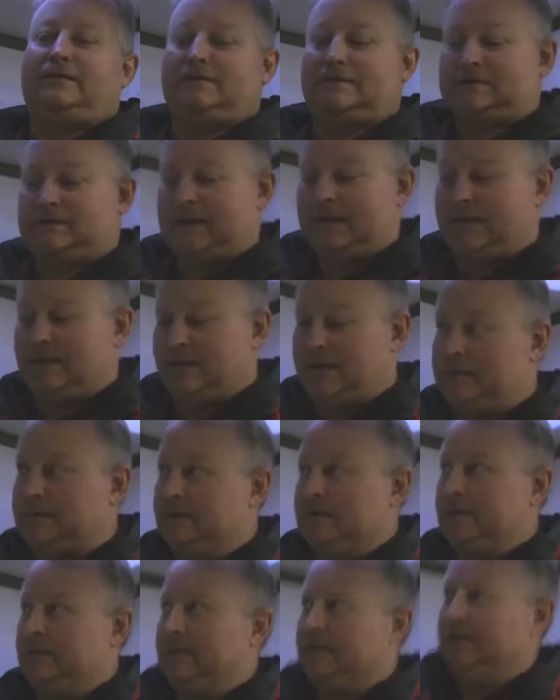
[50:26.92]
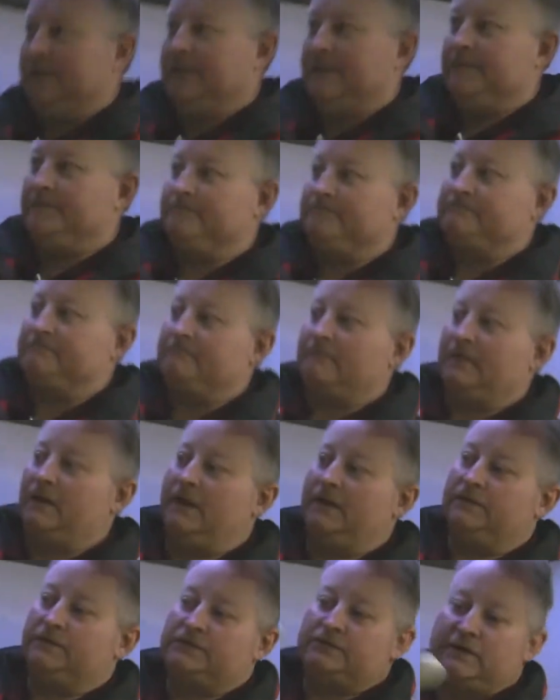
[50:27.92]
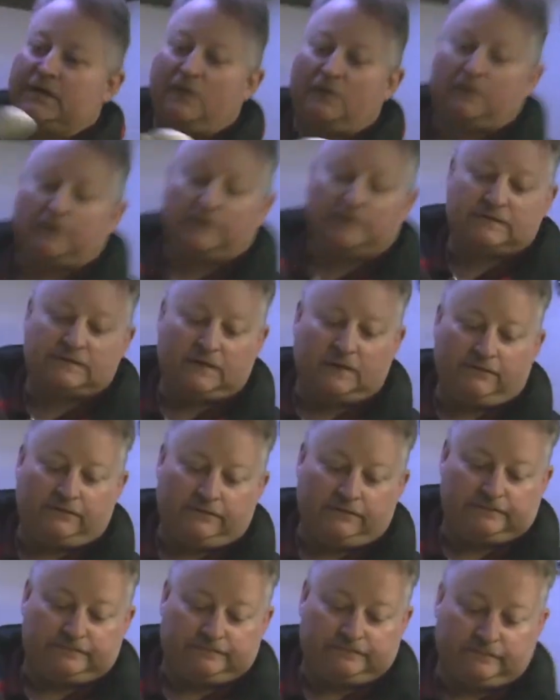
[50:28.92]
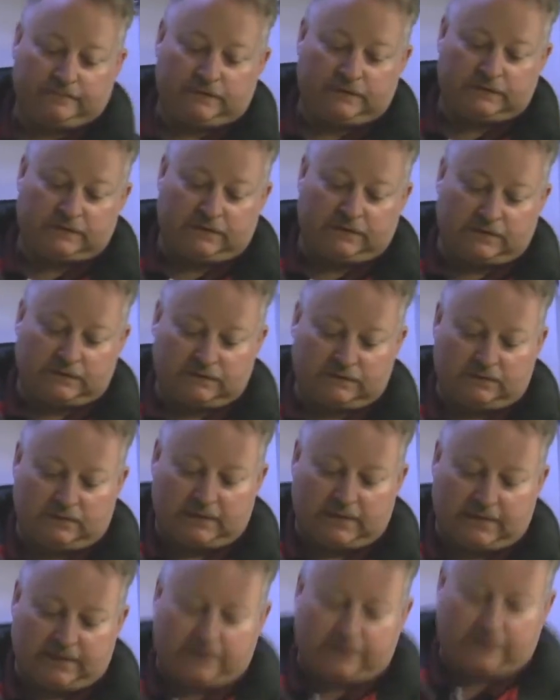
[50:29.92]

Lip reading: in the skylight. On the shower itself, you'll see this little guy